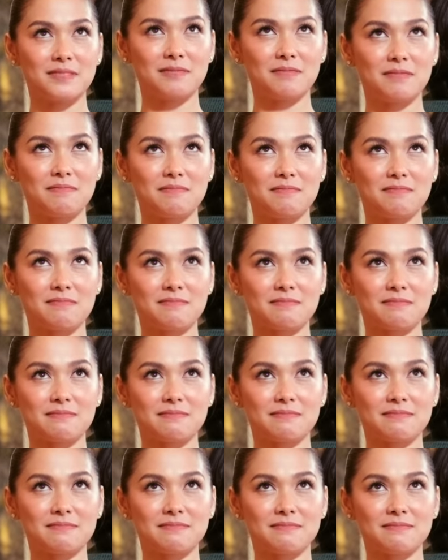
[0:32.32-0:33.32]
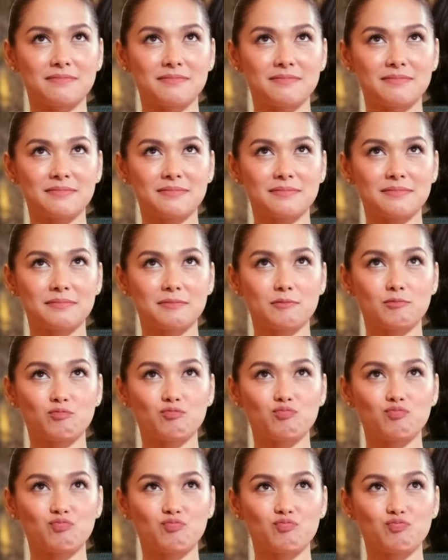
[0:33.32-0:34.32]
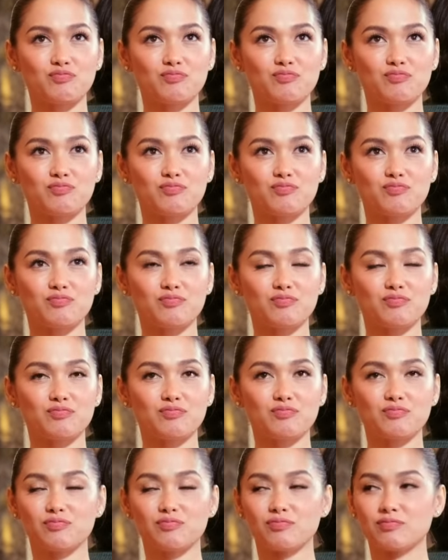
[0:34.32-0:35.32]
No words are spoken by the person on screen.